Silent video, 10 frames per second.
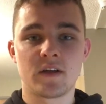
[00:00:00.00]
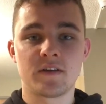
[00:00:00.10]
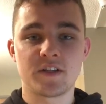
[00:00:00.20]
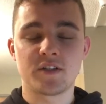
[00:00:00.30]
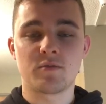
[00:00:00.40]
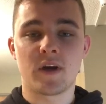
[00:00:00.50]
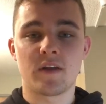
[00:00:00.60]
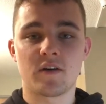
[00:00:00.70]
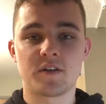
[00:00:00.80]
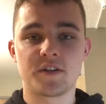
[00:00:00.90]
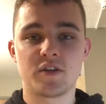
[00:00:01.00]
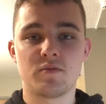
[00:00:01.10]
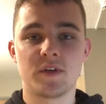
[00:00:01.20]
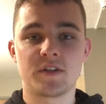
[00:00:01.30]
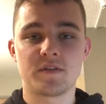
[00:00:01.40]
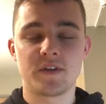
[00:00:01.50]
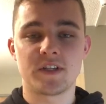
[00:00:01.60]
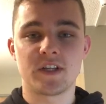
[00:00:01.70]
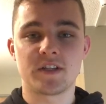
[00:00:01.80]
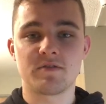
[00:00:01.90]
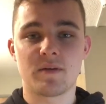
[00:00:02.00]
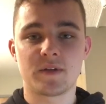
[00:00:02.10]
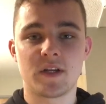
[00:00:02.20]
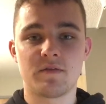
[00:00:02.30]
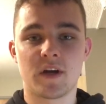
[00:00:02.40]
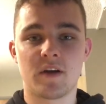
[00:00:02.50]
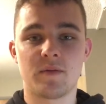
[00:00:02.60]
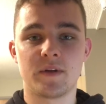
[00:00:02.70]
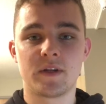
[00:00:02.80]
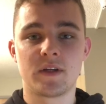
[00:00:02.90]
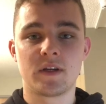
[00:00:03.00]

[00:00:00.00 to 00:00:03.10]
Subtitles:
This is where the consumer surveys their surrounding environment